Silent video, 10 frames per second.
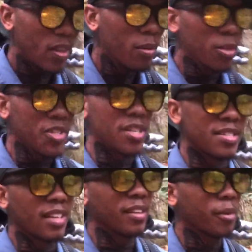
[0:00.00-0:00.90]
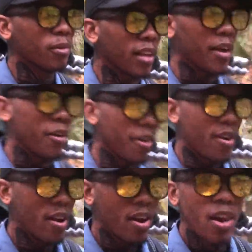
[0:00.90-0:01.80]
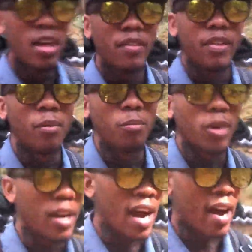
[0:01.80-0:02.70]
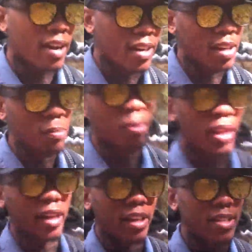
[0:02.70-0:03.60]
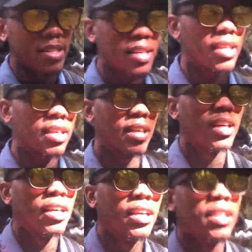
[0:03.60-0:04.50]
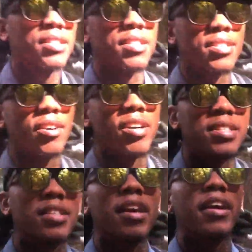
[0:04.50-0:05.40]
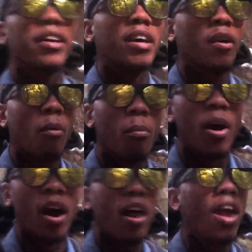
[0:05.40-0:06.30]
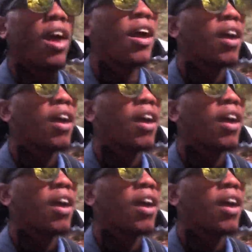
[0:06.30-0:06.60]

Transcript: which is a little later than what I had planned to start today, but